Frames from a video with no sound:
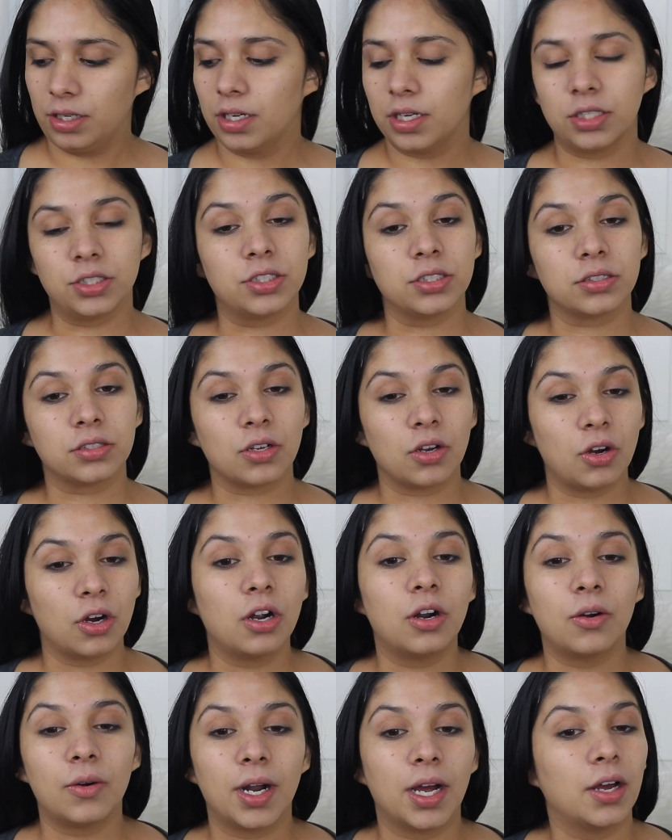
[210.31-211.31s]
and just go
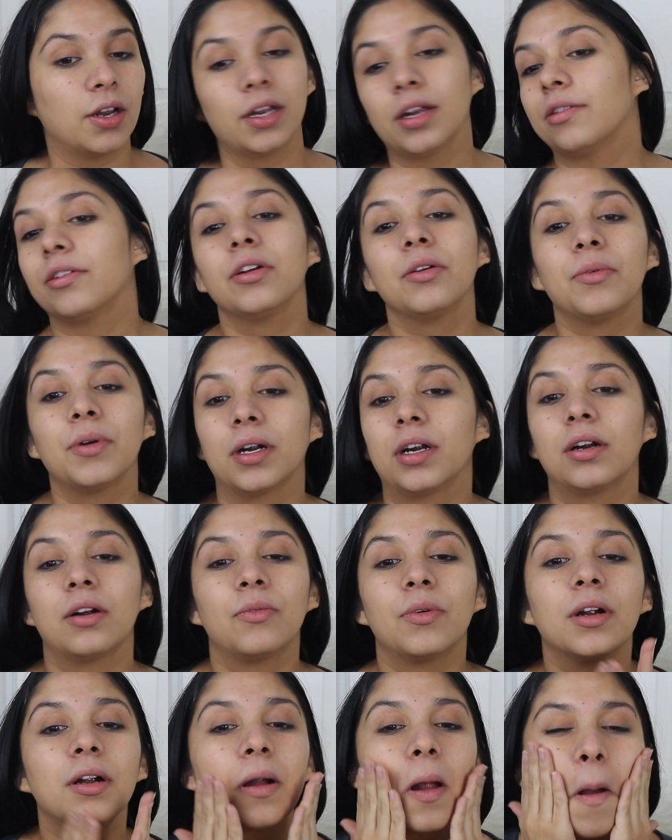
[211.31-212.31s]
around everywhere
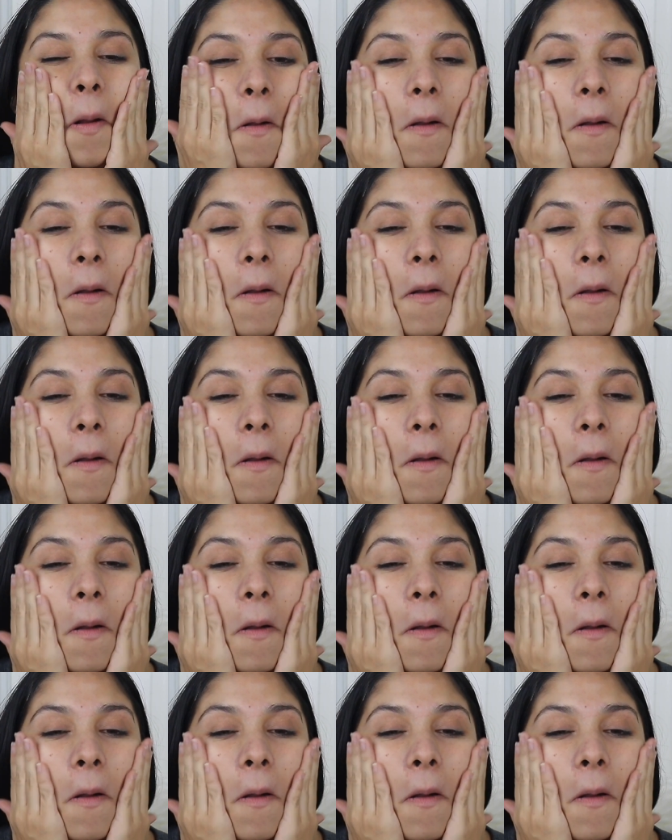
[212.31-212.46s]
where